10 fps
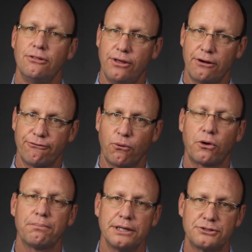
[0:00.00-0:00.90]

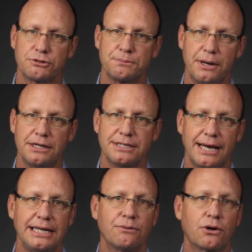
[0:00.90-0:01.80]
Therefore, please respond to
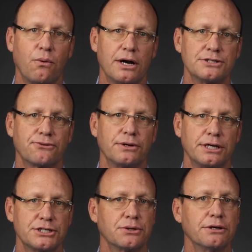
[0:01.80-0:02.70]
any request for
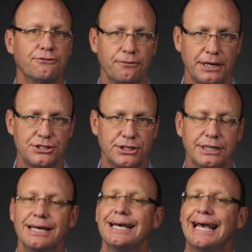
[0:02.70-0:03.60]
additional information